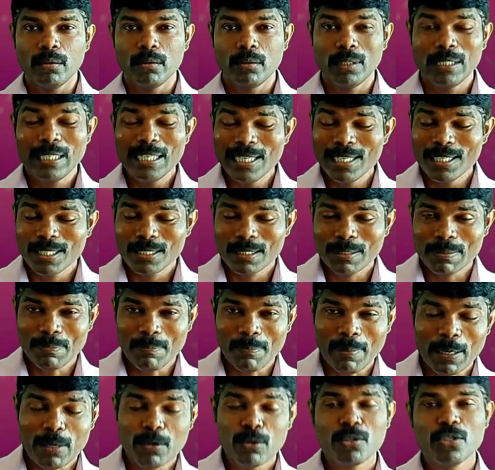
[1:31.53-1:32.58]
these
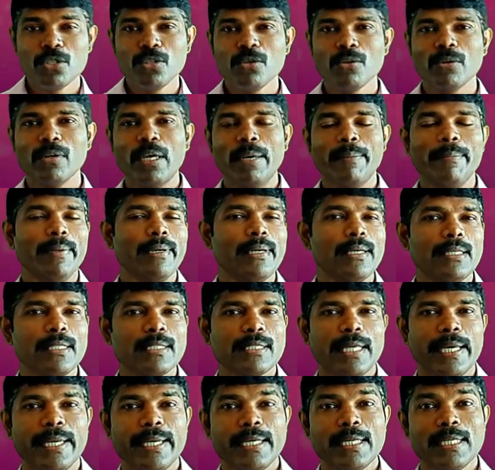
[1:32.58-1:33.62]
biogeochemical
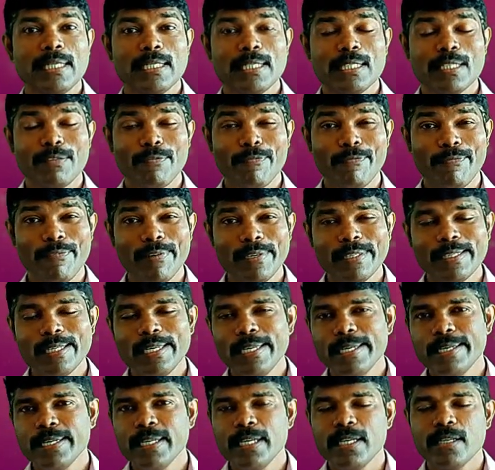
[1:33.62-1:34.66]
cycles
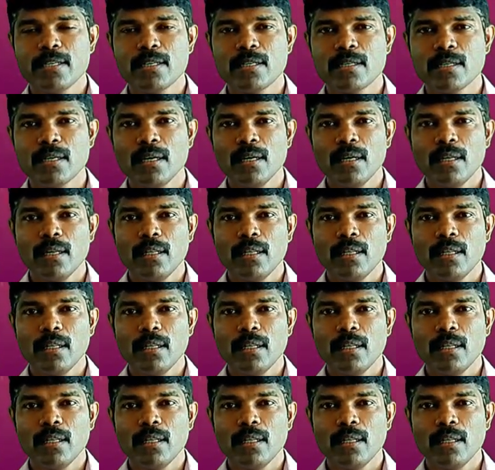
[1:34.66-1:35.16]
facilitate